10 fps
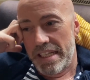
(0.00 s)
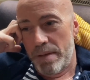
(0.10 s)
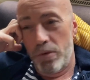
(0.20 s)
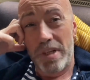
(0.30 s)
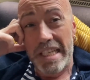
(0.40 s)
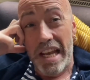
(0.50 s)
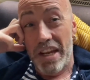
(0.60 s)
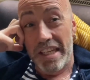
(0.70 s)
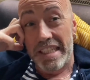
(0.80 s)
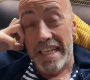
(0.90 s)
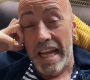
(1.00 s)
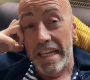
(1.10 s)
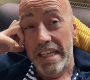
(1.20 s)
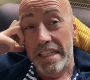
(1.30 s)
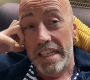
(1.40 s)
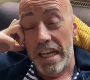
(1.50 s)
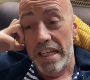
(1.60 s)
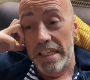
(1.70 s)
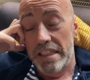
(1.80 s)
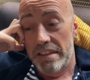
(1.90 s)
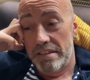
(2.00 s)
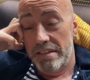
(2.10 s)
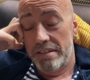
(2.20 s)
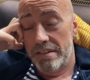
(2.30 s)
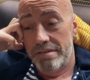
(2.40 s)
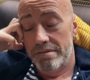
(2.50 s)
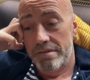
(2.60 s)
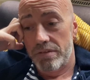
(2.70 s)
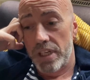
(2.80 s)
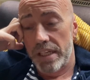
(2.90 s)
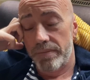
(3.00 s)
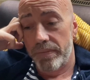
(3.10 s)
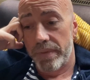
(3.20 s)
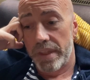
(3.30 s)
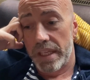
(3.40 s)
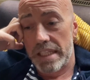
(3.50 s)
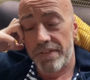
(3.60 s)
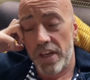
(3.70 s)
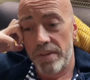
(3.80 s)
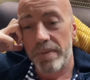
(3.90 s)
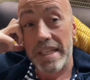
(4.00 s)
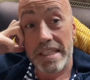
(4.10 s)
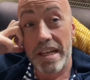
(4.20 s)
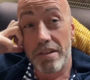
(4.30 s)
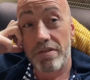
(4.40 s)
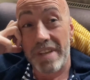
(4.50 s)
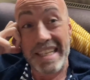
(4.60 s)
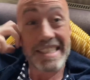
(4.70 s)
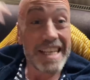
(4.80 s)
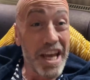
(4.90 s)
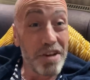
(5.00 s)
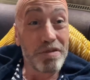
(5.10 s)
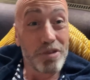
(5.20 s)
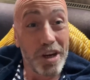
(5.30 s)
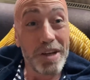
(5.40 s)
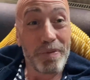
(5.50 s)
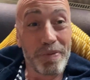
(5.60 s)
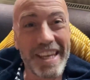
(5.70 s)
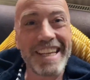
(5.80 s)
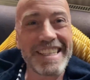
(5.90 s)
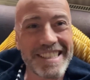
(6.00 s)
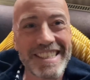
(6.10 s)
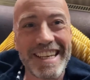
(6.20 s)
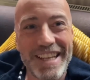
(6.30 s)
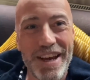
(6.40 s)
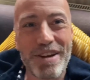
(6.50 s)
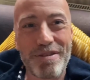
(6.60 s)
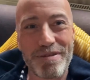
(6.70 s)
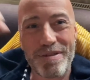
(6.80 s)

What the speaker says: Already learning Italian and learning... Right. It's fine. It's enough. It's enough, right? It's enough.